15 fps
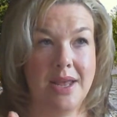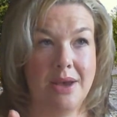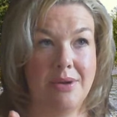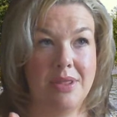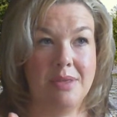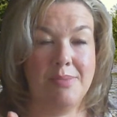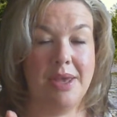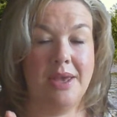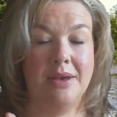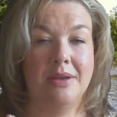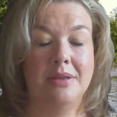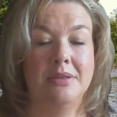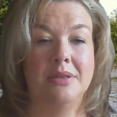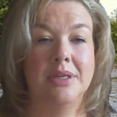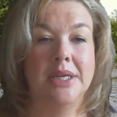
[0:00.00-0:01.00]
out in the
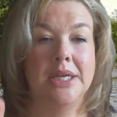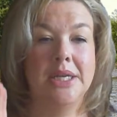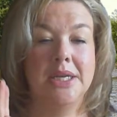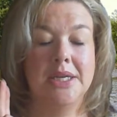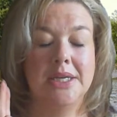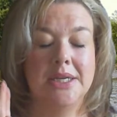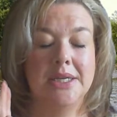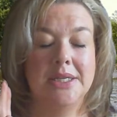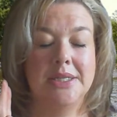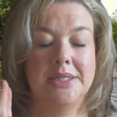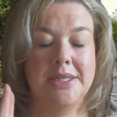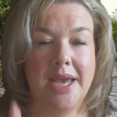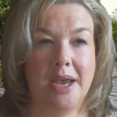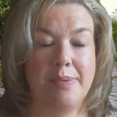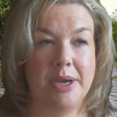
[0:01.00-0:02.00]
mail,
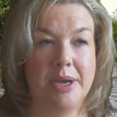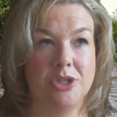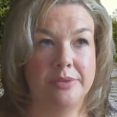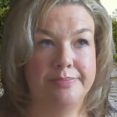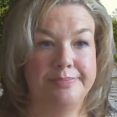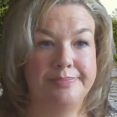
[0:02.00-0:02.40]
take a picture.